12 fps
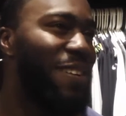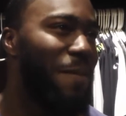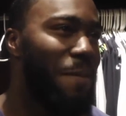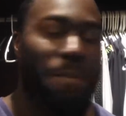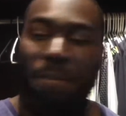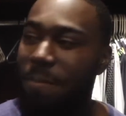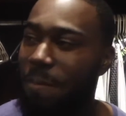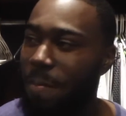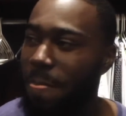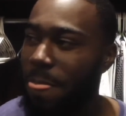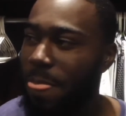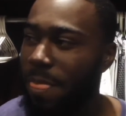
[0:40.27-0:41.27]
Whose was better,
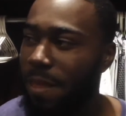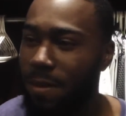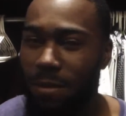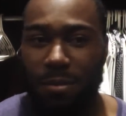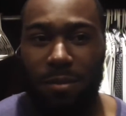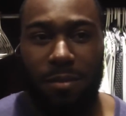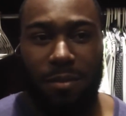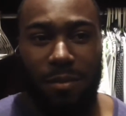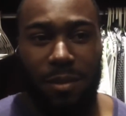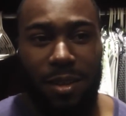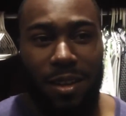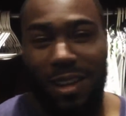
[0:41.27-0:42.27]
yours or Cutch?
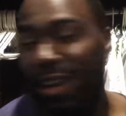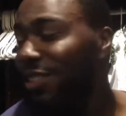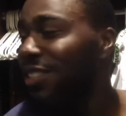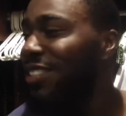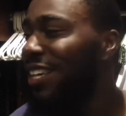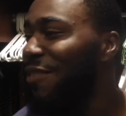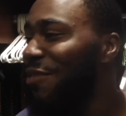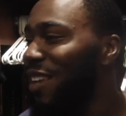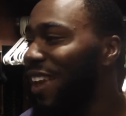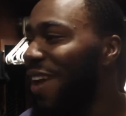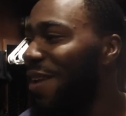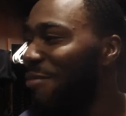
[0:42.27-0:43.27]
Cutch saved the
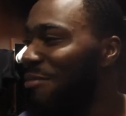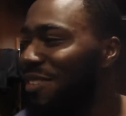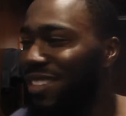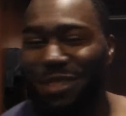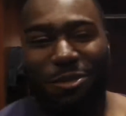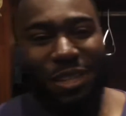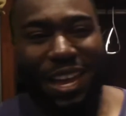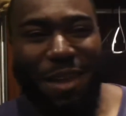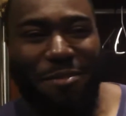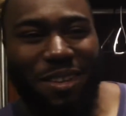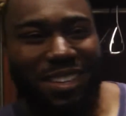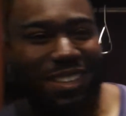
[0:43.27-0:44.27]
game. It was
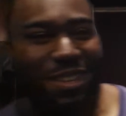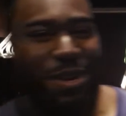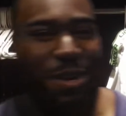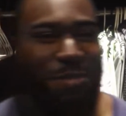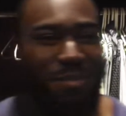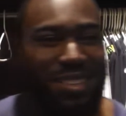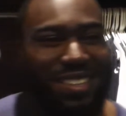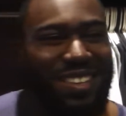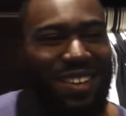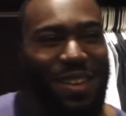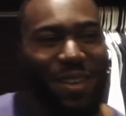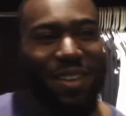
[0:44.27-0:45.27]
game inning. Um,
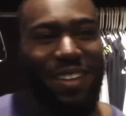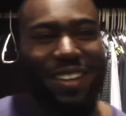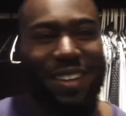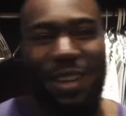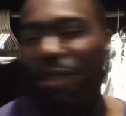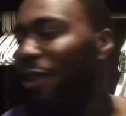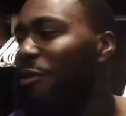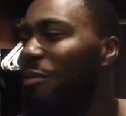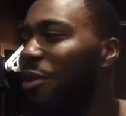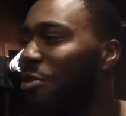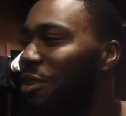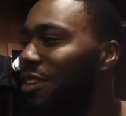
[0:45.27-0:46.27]
they, they were
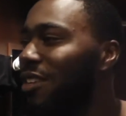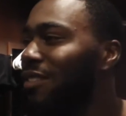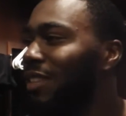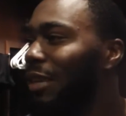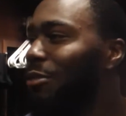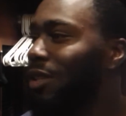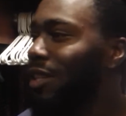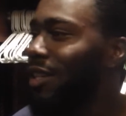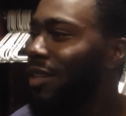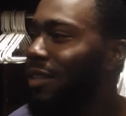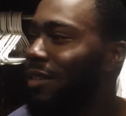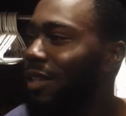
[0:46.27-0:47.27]
both good, equally
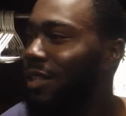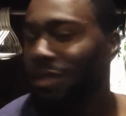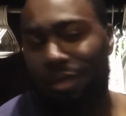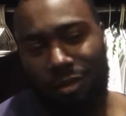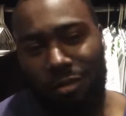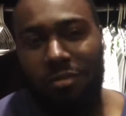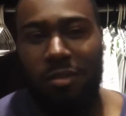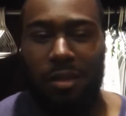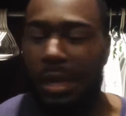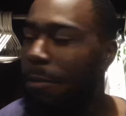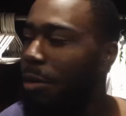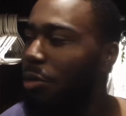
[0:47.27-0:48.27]
good, because
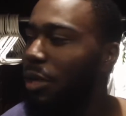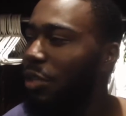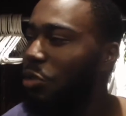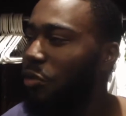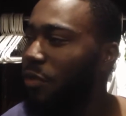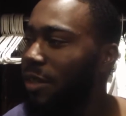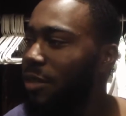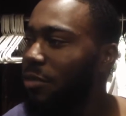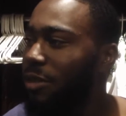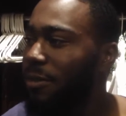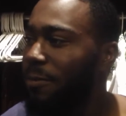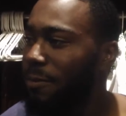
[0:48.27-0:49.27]
they both led to a victory.